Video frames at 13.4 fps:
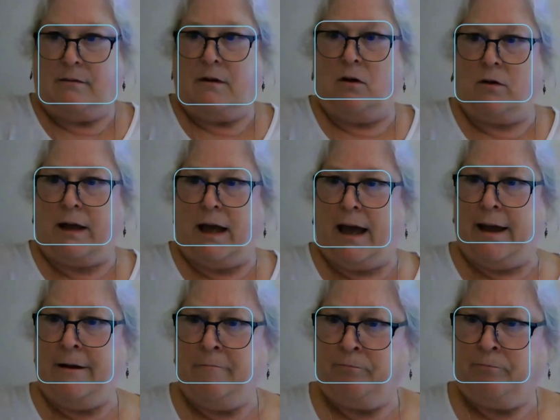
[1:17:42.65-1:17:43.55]

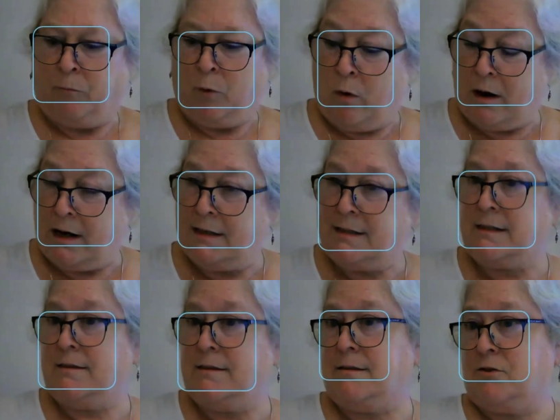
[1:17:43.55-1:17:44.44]
okay?
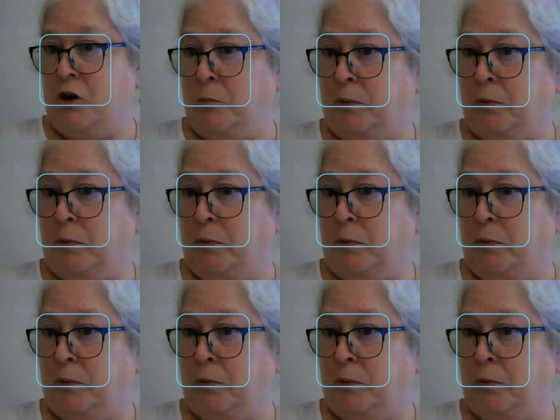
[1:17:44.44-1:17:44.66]
Whereas the streak